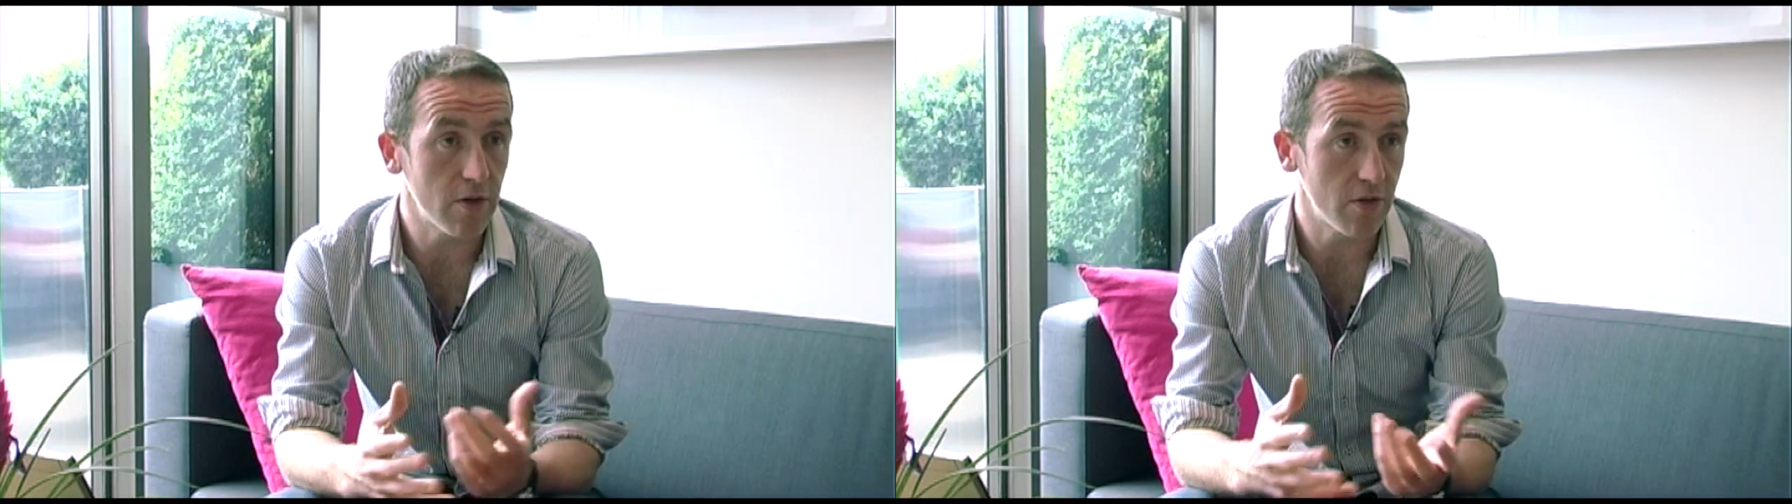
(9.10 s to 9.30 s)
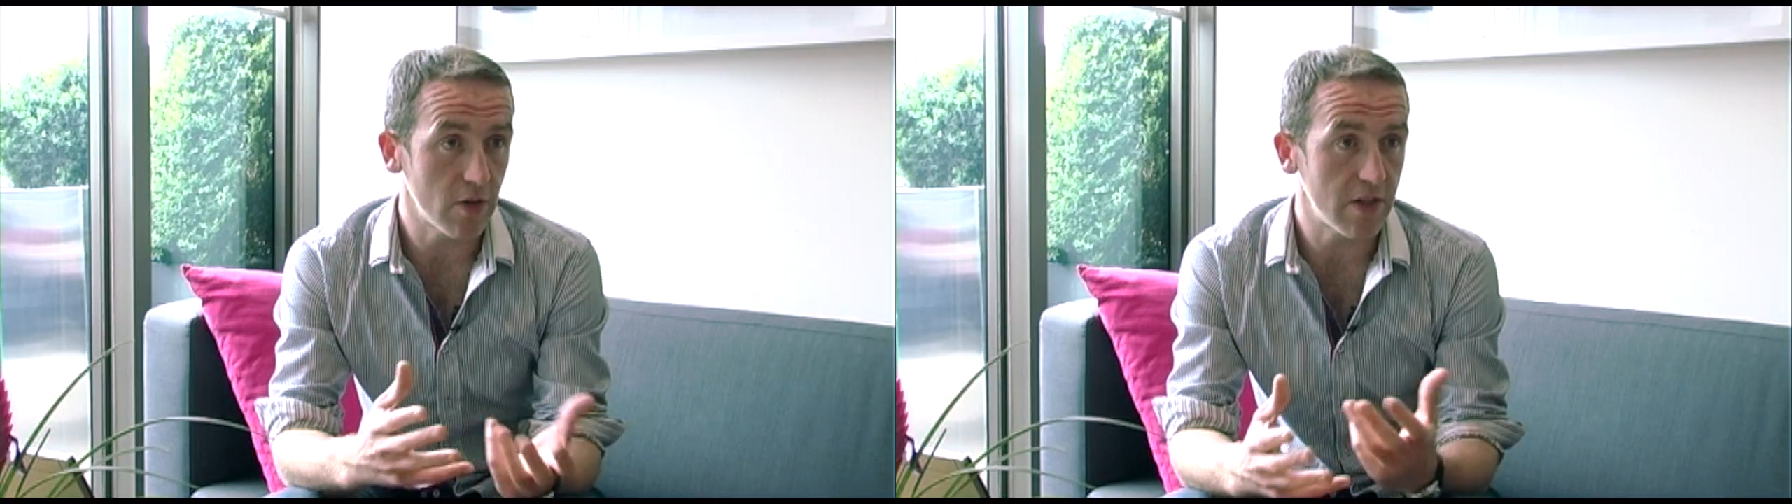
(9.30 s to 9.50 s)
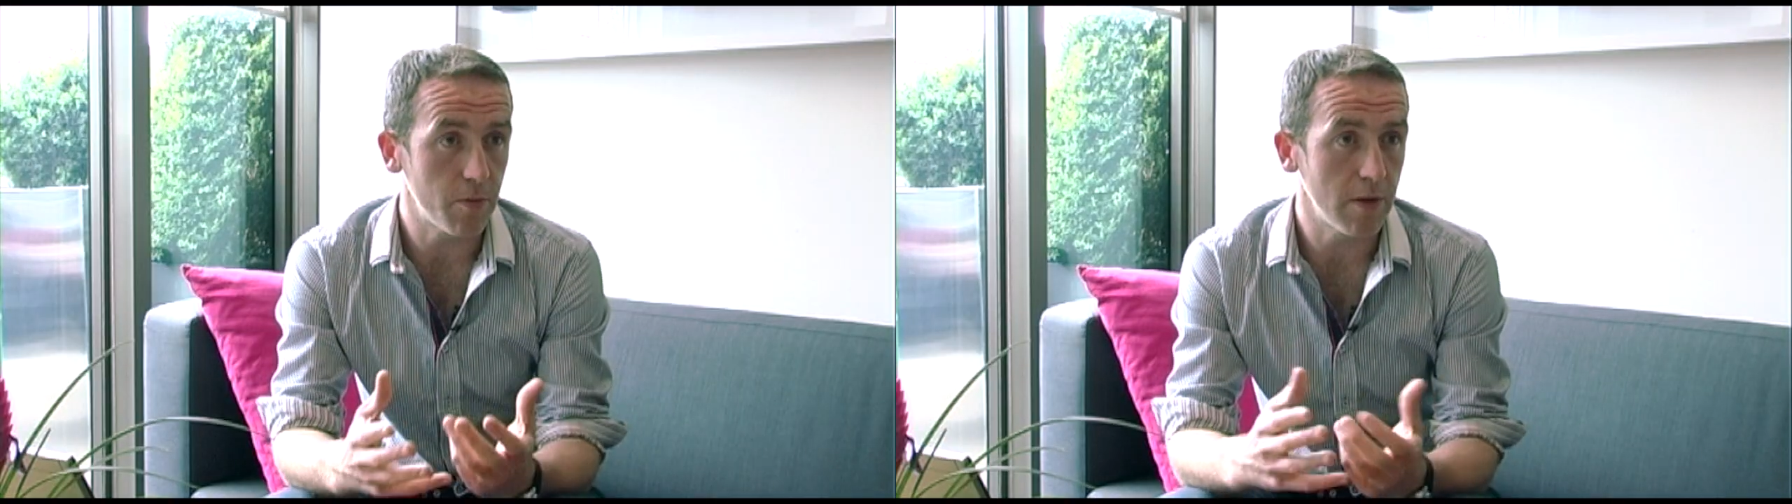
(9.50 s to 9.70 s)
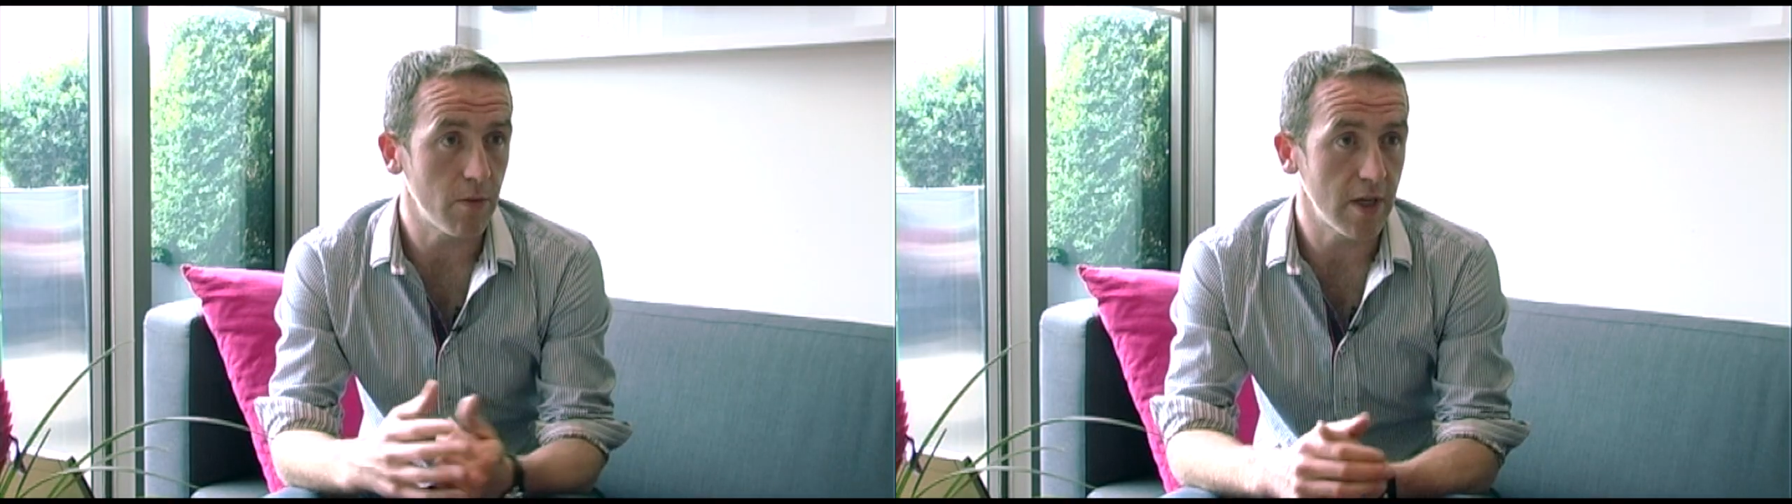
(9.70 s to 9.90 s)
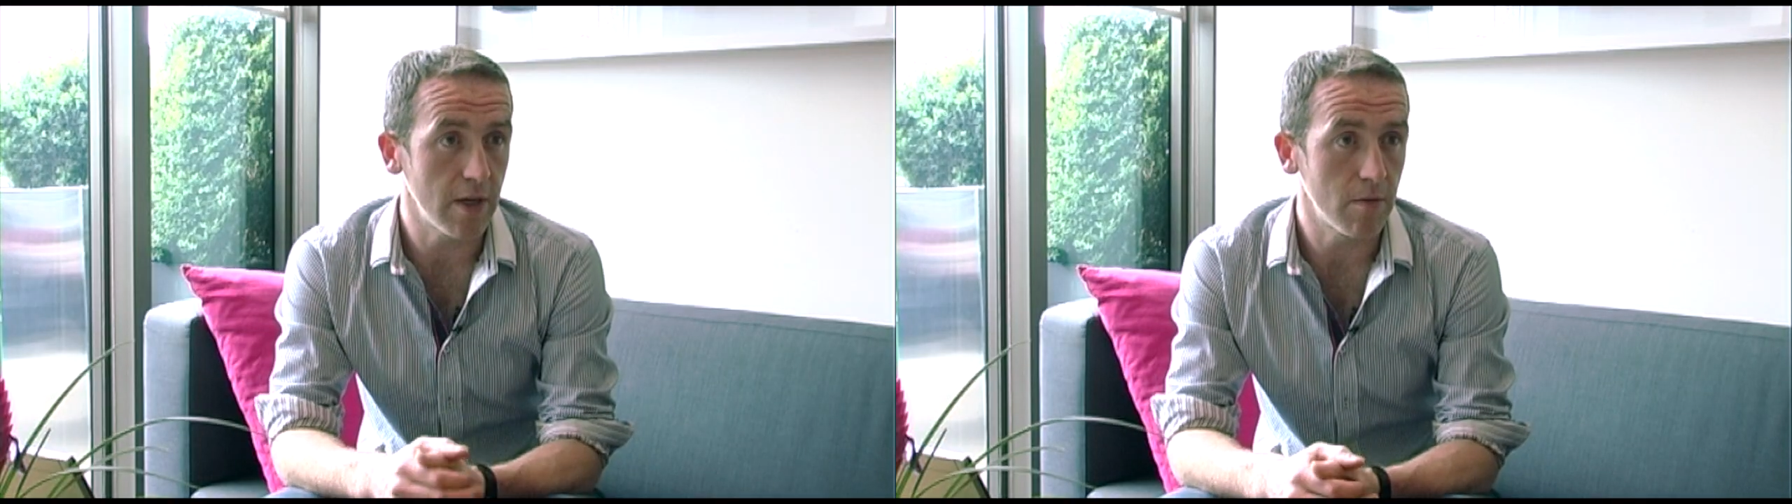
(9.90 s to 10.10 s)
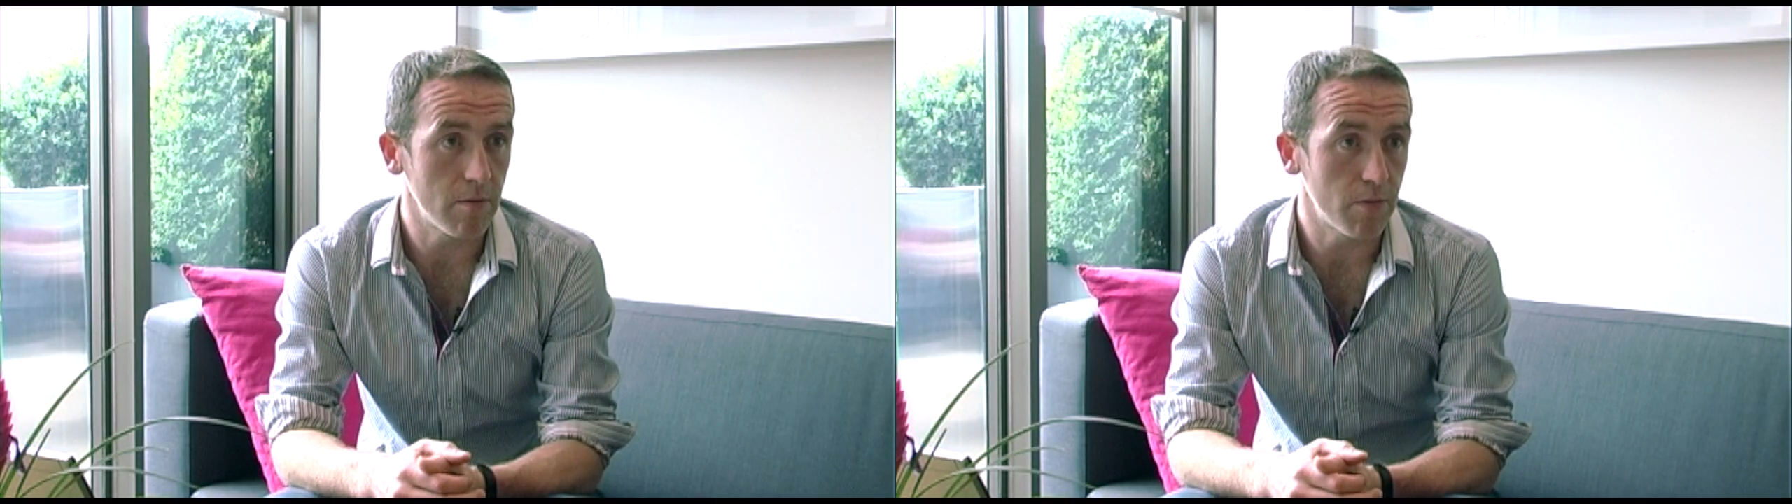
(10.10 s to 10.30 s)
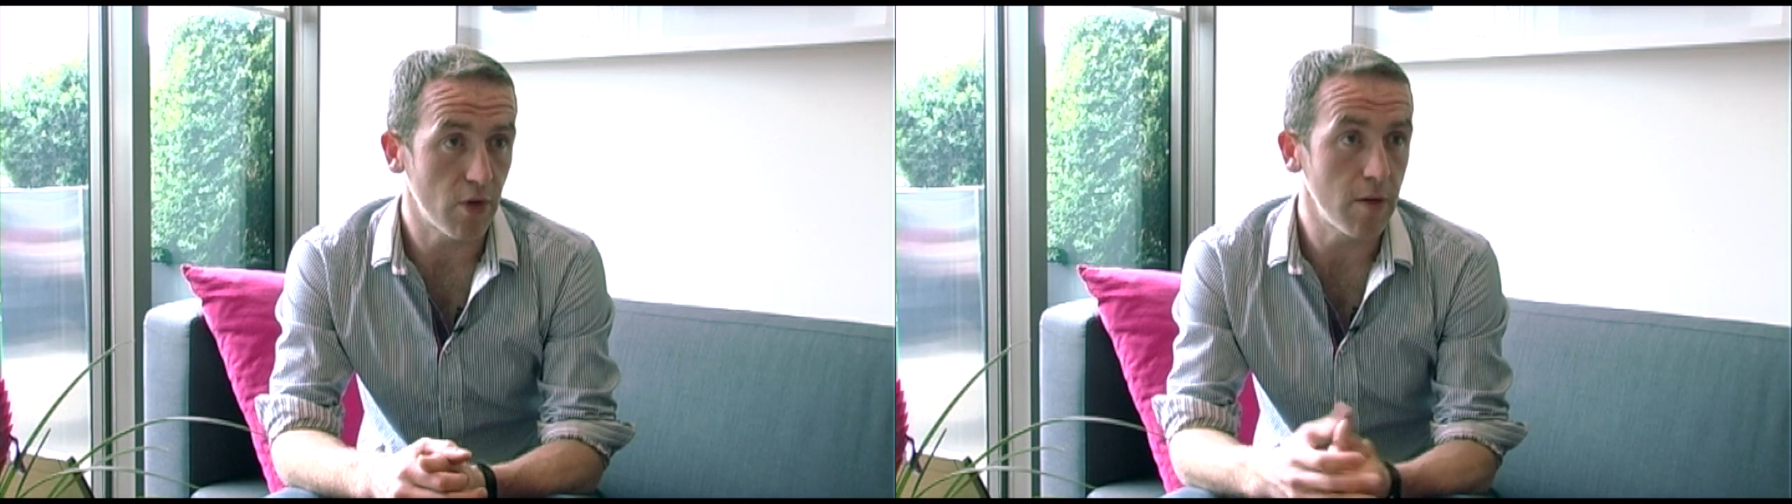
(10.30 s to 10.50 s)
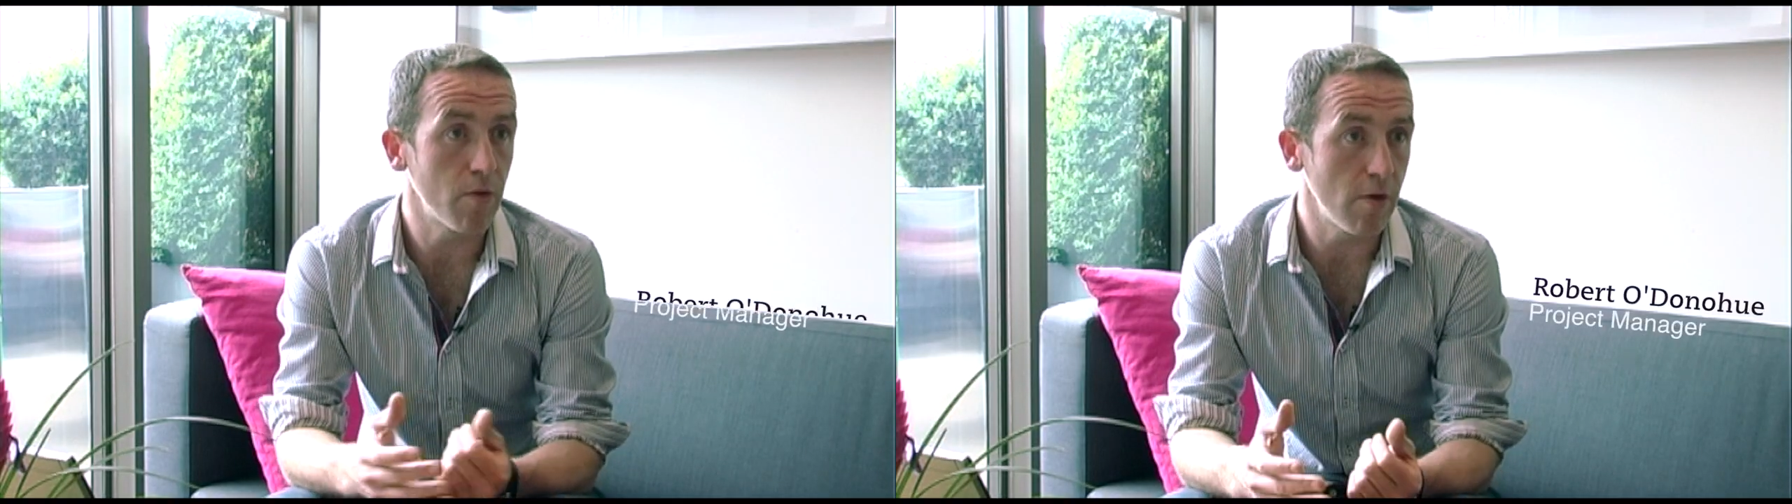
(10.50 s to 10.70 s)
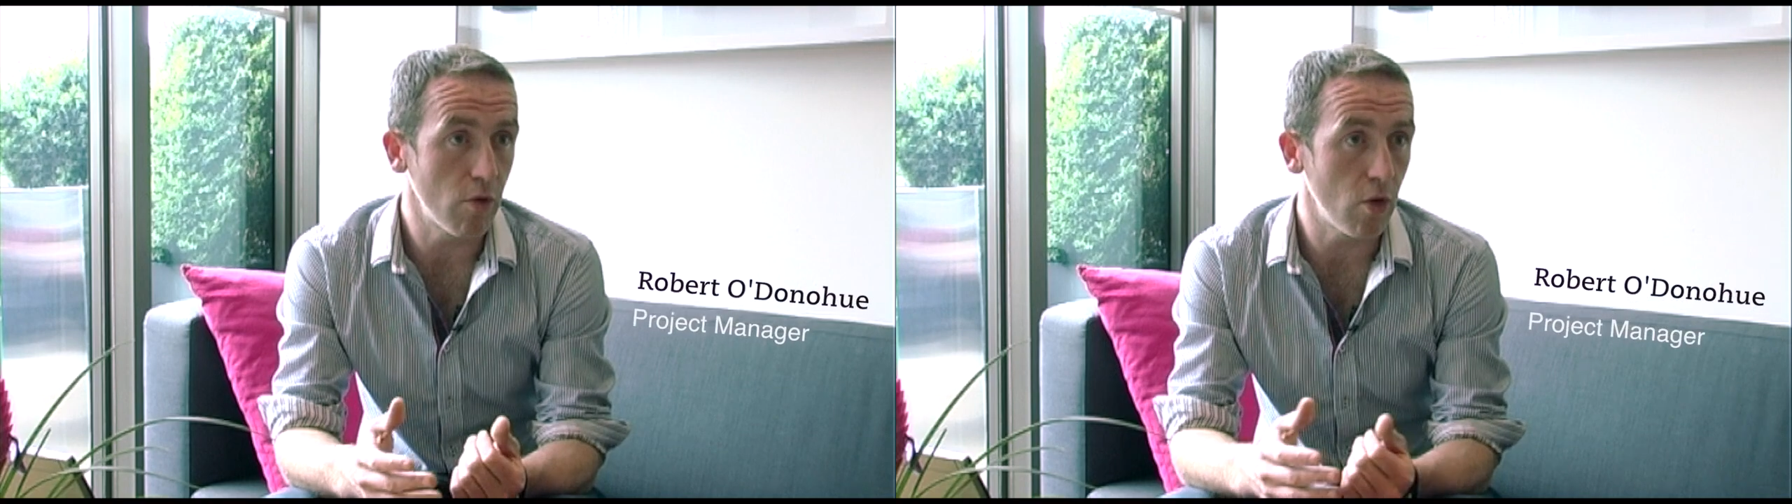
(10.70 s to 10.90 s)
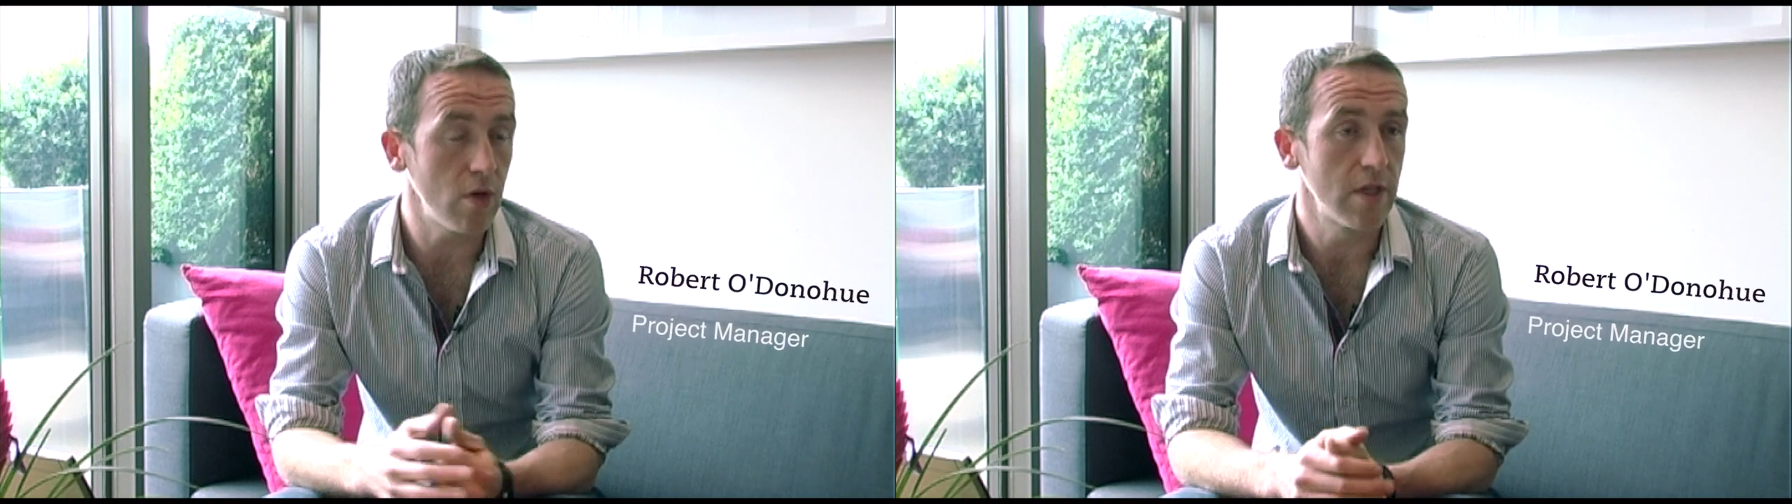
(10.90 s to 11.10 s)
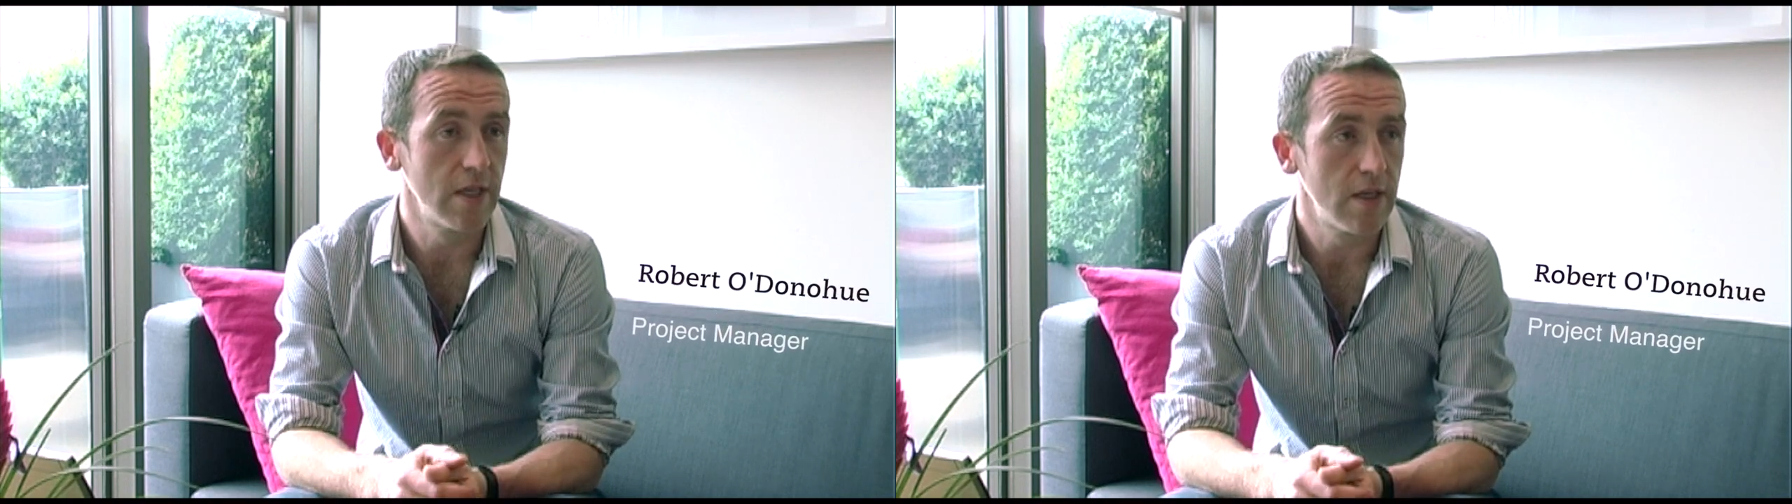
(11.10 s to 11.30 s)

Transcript: or so, that's been my primary role.